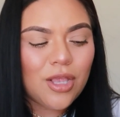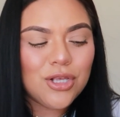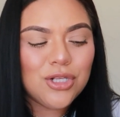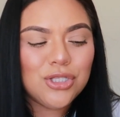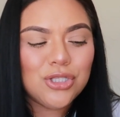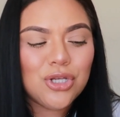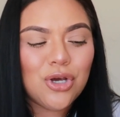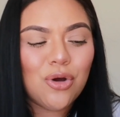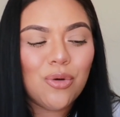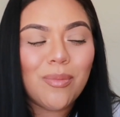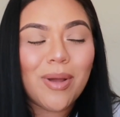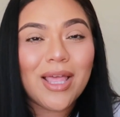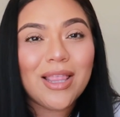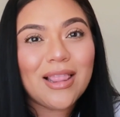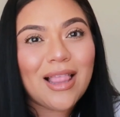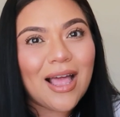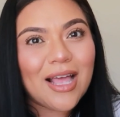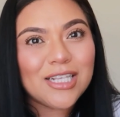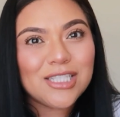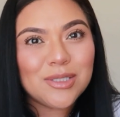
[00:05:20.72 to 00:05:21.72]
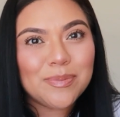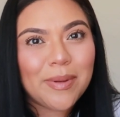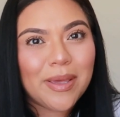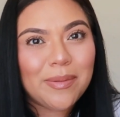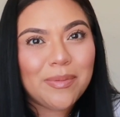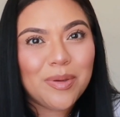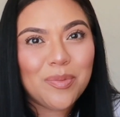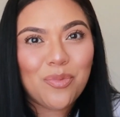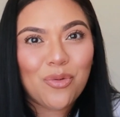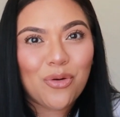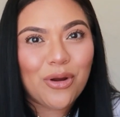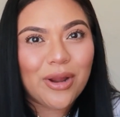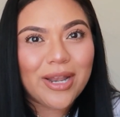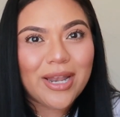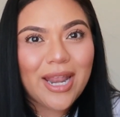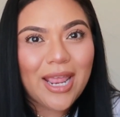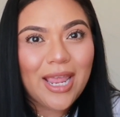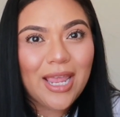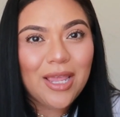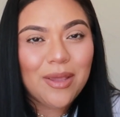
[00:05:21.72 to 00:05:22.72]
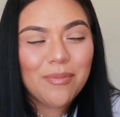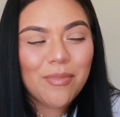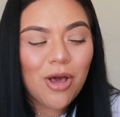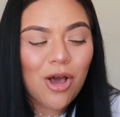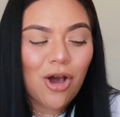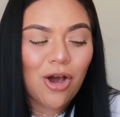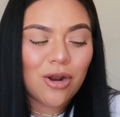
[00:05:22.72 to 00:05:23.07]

So my last baby boy name